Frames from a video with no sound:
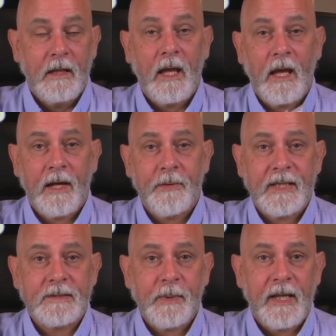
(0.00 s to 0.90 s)
I would
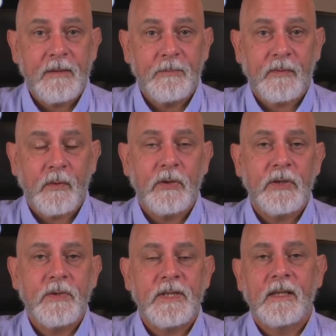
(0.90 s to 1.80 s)
explain before
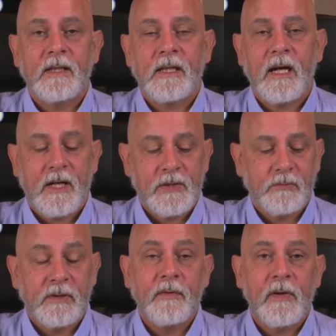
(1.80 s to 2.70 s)
using the cards or
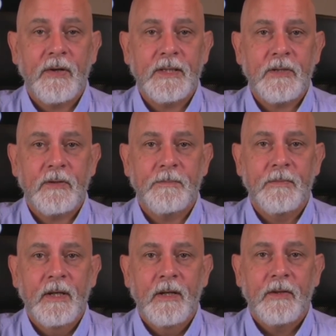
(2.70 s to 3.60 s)
referring to them
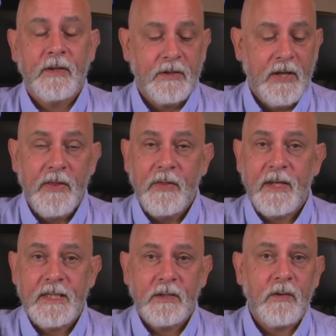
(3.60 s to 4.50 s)
that
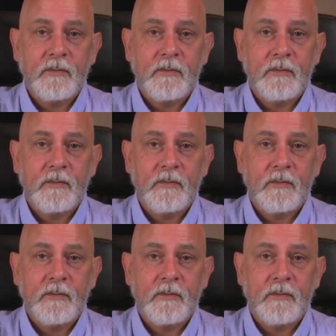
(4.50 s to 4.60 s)
these are not